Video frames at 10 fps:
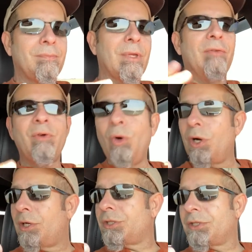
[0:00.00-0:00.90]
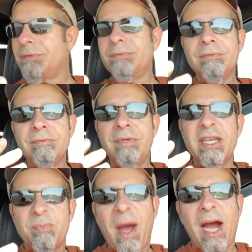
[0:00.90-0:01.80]
of course,
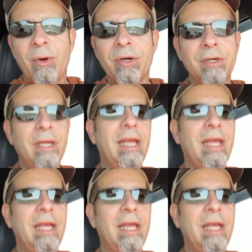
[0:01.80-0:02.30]
is power.